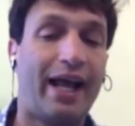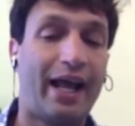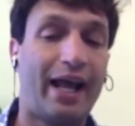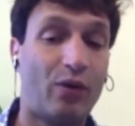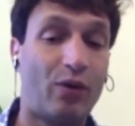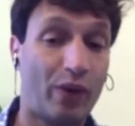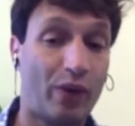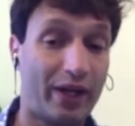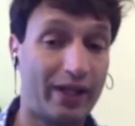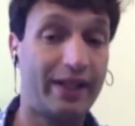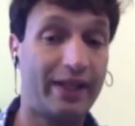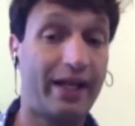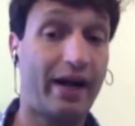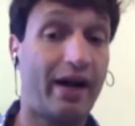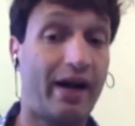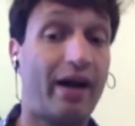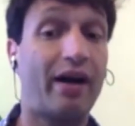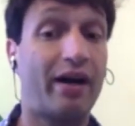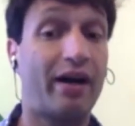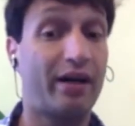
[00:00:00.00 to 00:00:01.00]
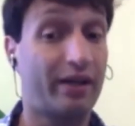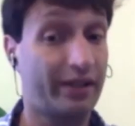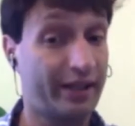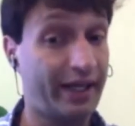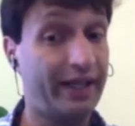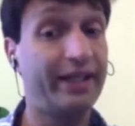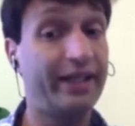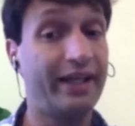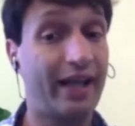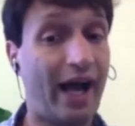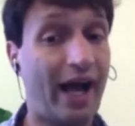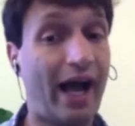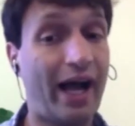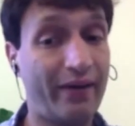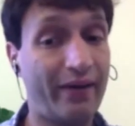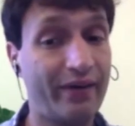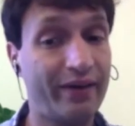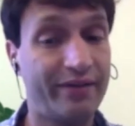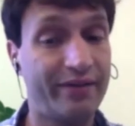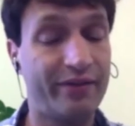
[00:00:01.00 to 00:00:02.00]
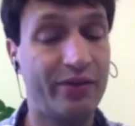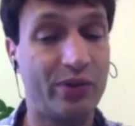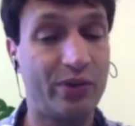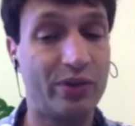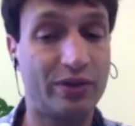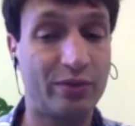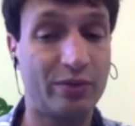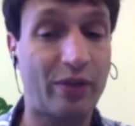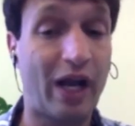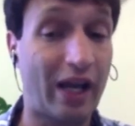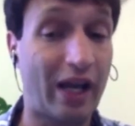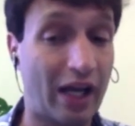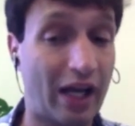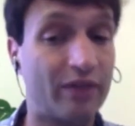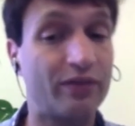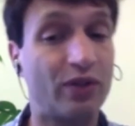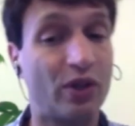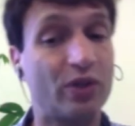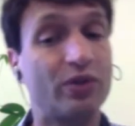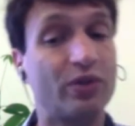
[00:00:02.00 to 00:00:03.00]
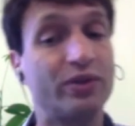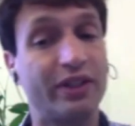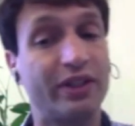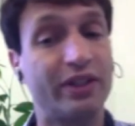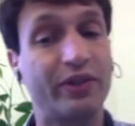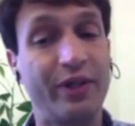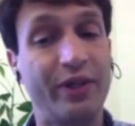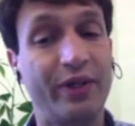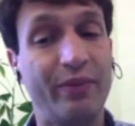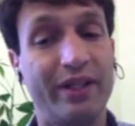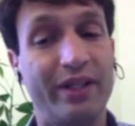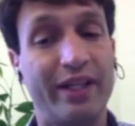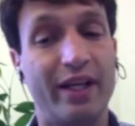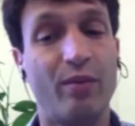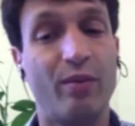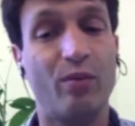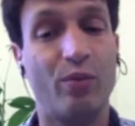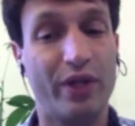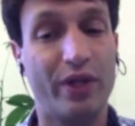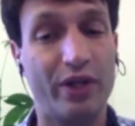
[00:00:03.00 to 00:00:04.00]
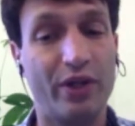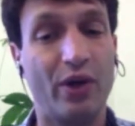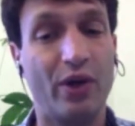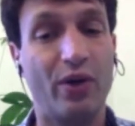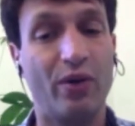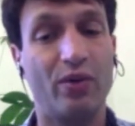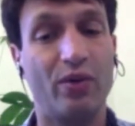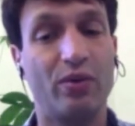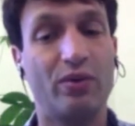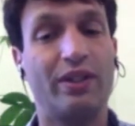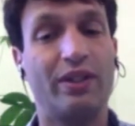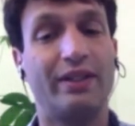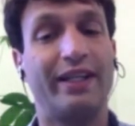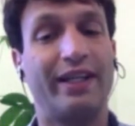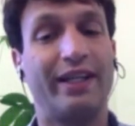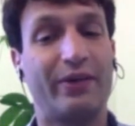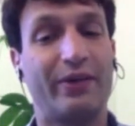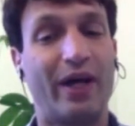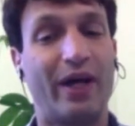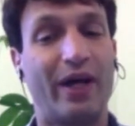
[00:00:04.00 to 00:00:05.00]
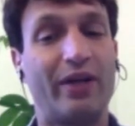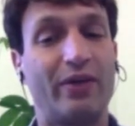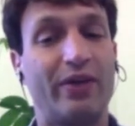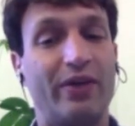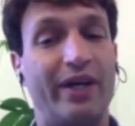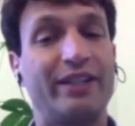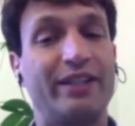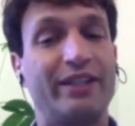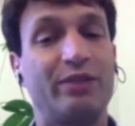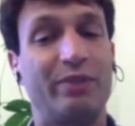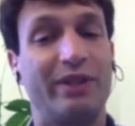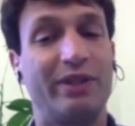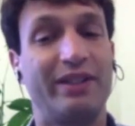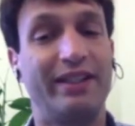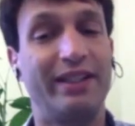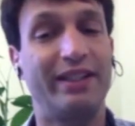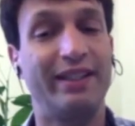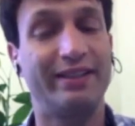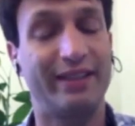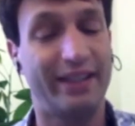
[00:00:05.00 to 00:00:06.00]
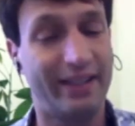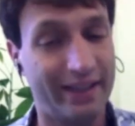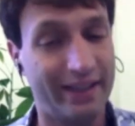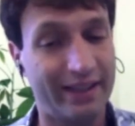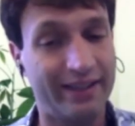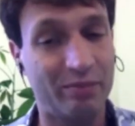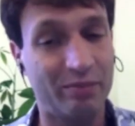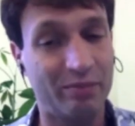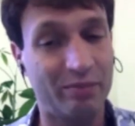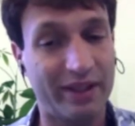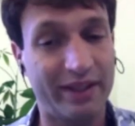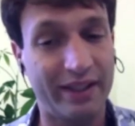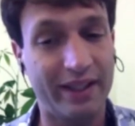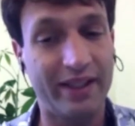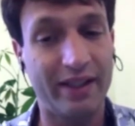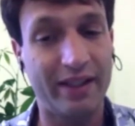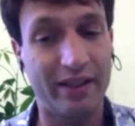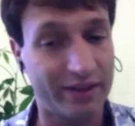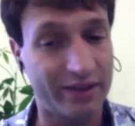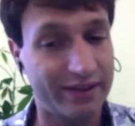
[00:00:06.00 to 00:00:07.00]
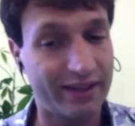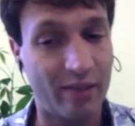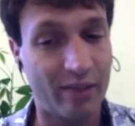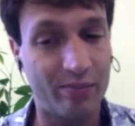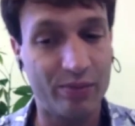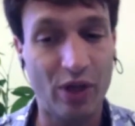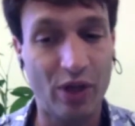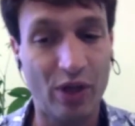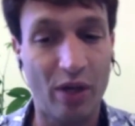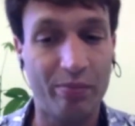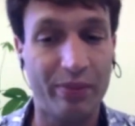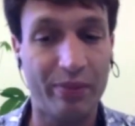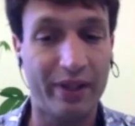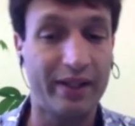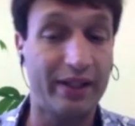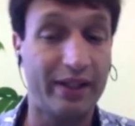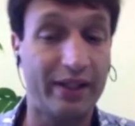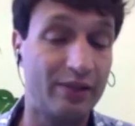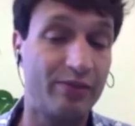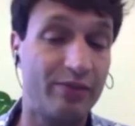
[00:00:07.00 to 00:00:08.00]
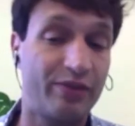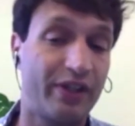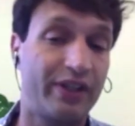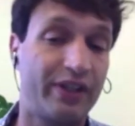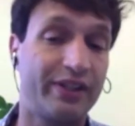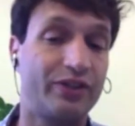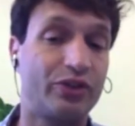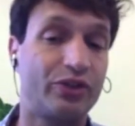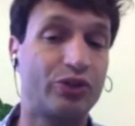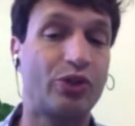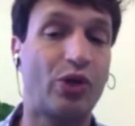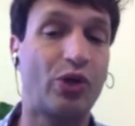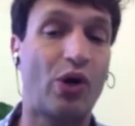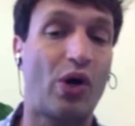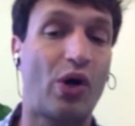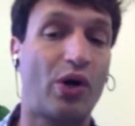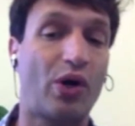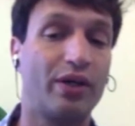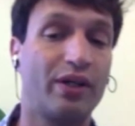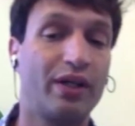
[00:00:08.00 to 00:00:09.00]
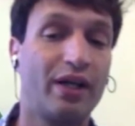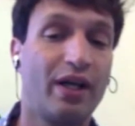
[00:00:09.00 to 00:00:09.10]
and when they are getting high reviews, a lot of doctors agree with them. We know that the granular expertise in this particular subtopic is very strong.